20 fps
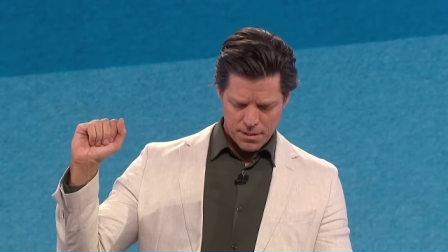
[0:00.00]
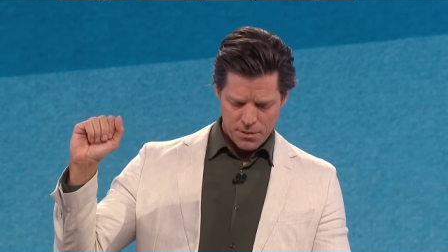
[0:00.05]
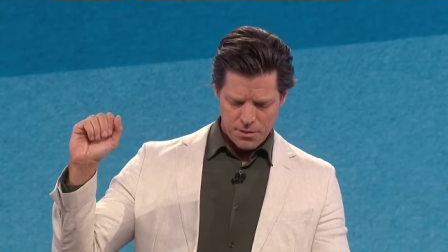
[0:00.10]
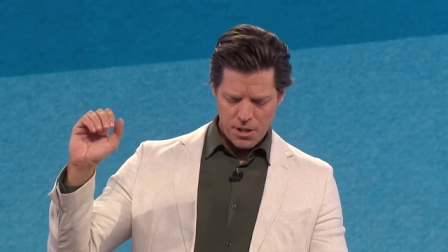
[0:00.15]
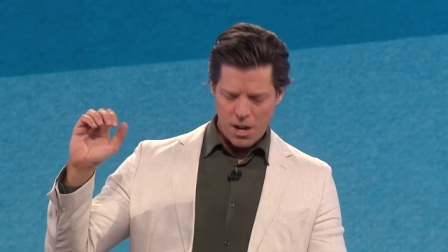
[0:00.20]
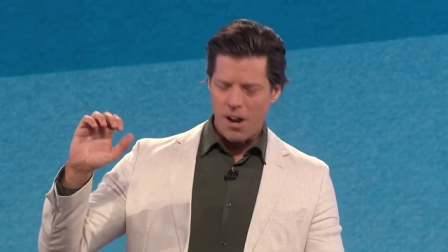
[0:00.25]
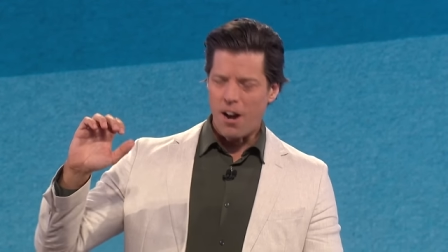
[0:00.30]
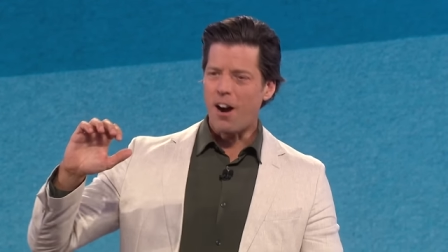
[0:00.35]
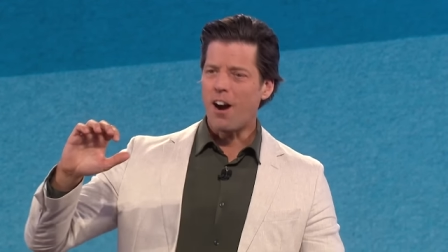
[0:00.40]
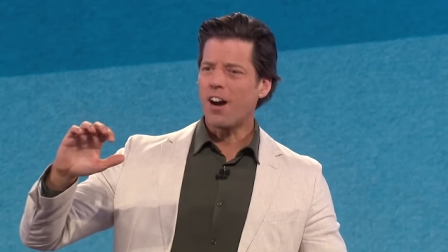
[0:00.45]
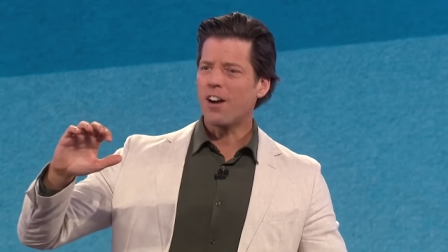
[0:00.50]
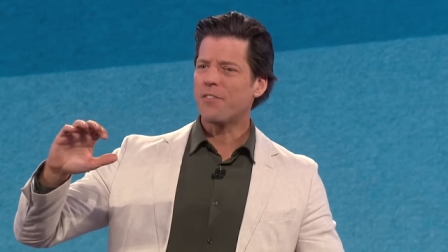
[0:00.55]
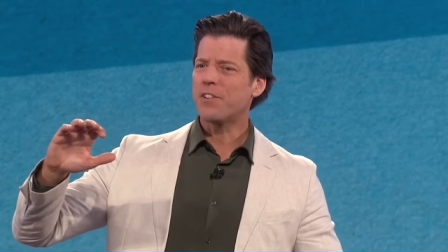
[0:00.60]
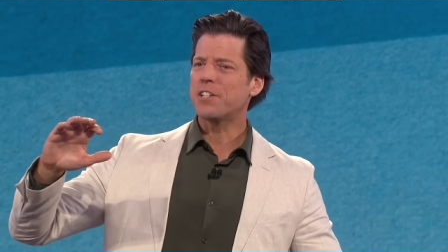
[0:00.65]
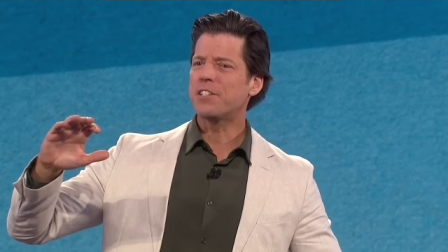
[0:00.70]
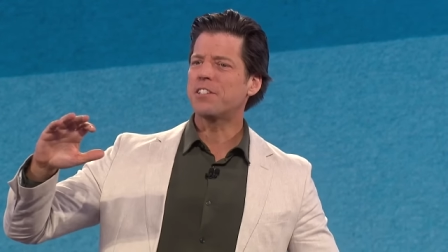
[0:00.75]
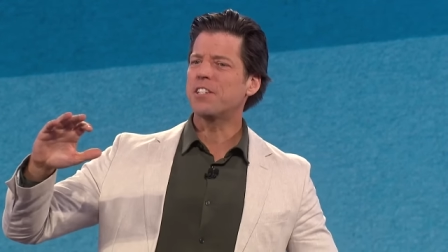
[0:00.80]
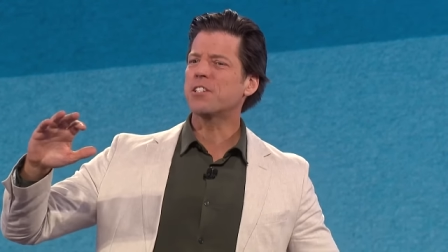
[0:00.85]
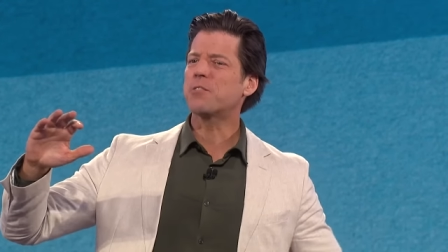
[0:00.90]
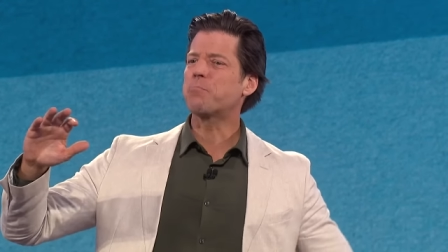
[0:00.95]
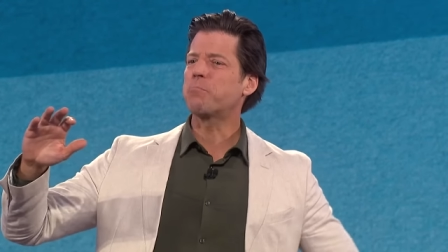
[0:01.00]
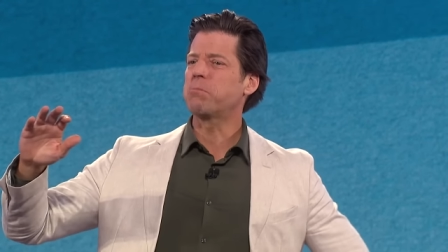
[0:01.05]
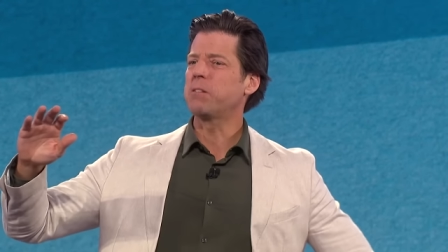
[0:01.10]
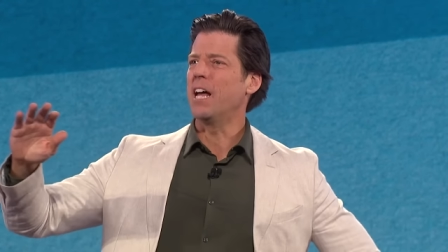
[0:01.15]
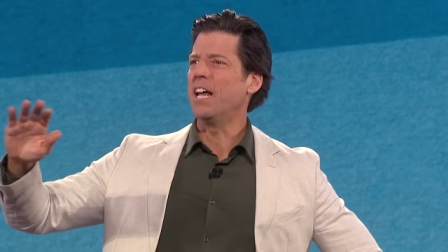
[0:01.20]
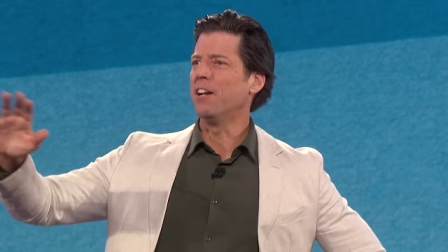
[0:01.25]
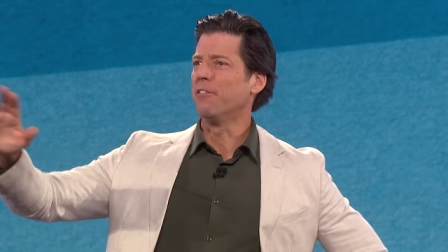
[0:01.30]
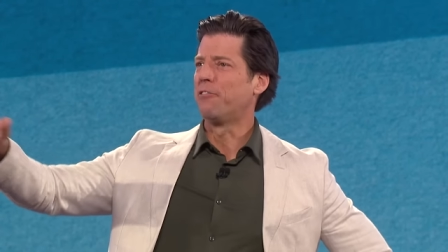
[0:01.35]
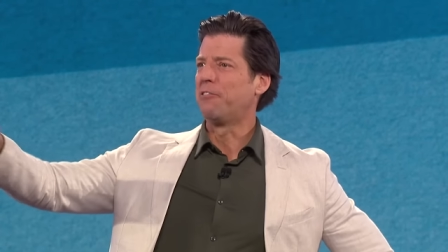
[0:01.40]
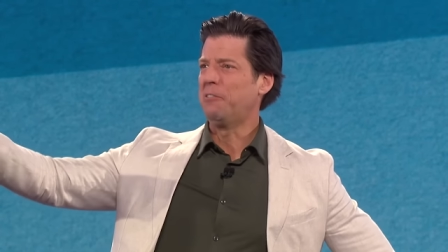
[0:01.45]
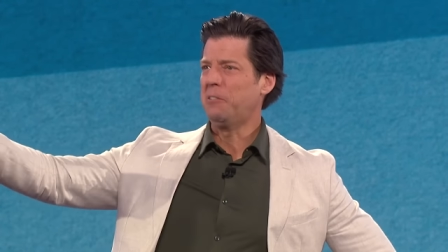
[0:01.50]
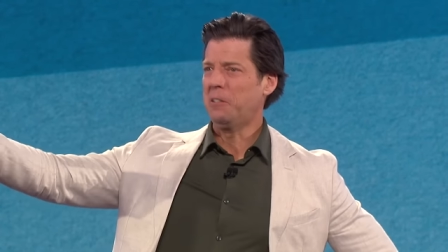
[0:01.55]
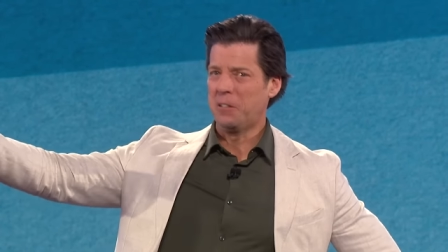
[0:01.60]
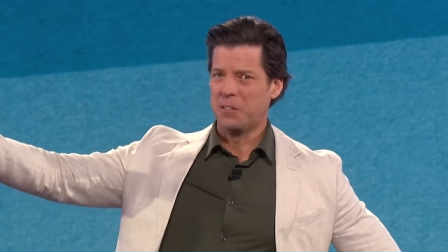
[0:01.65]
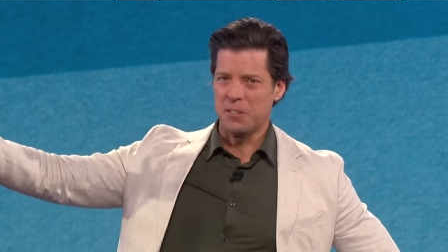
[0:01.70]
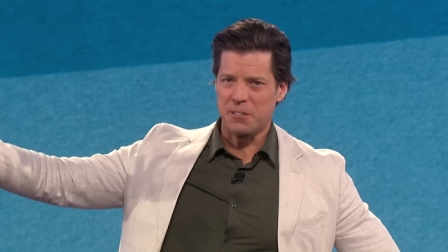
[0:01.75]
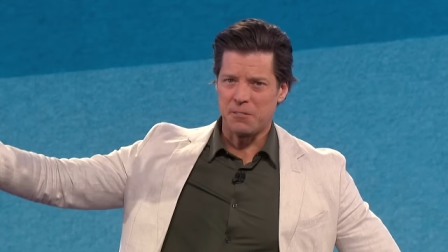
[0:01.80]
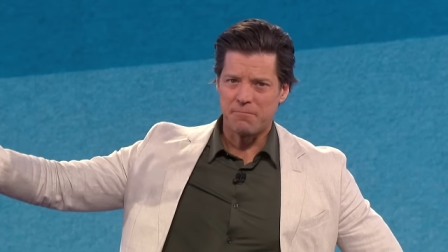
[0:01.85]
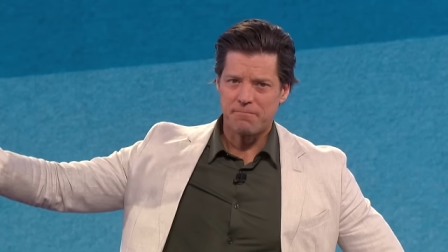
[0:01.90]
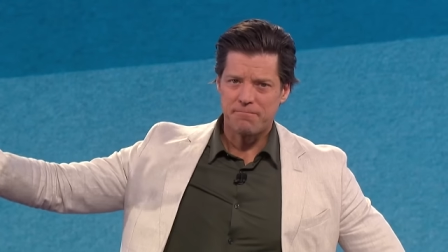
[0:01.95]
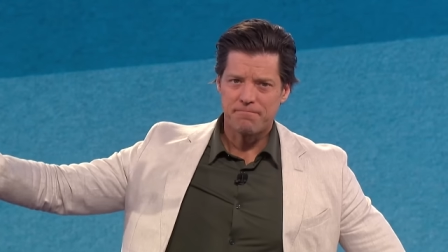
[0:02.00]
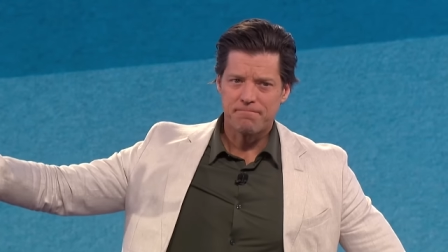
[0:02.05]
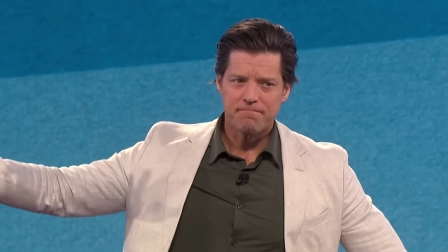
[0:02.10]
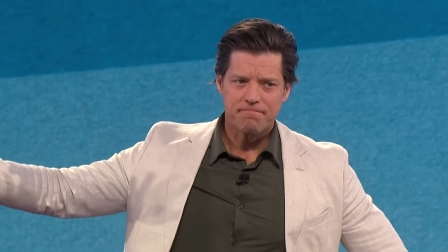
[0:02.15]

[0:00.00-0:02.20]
The harvest is plentiful,